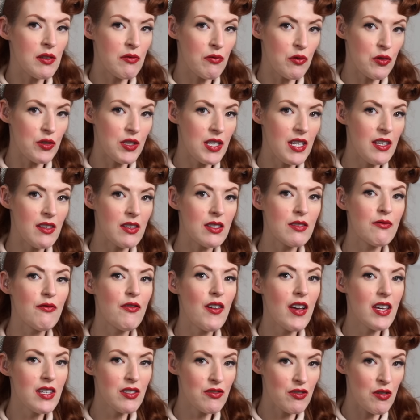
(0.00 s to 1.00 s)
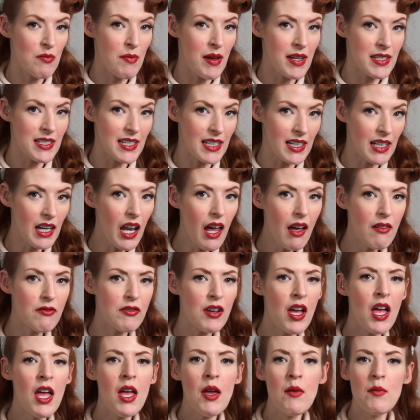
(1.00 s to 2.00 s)
XIV's first romantic love,
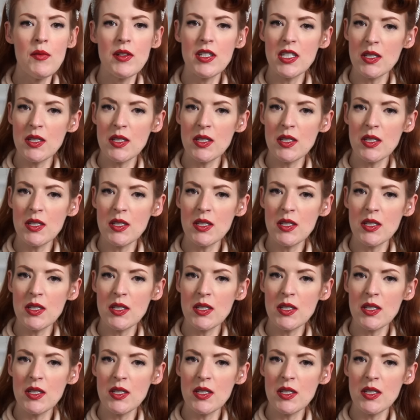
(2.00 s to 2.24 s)
but